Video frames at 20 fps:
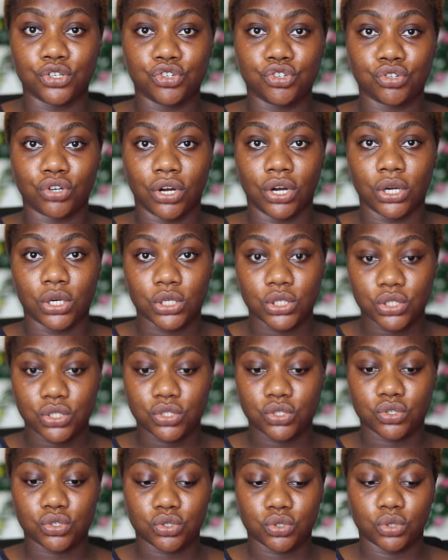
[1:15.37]

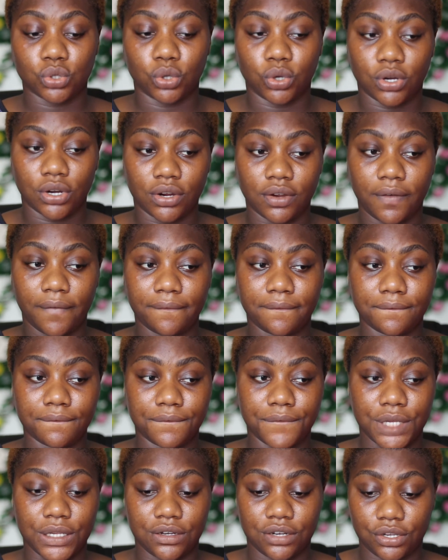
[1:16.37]
drugstore
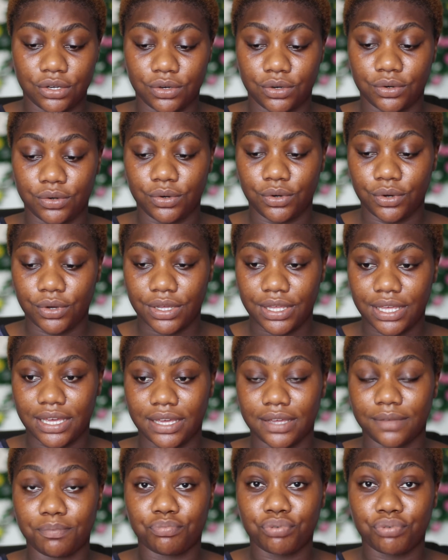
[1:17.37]
video, okay?